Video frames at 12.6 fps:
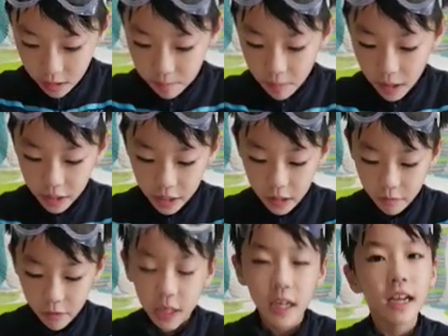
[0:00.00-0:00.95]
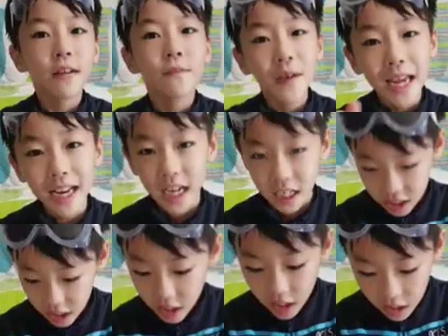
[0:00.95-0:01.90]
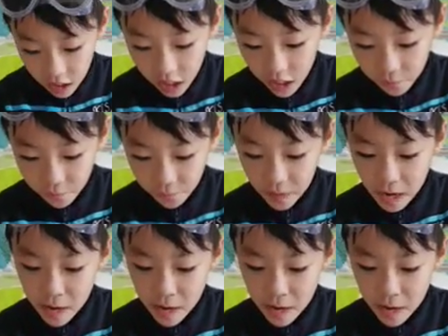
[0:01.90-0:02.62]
Mercury, Venus, Earth,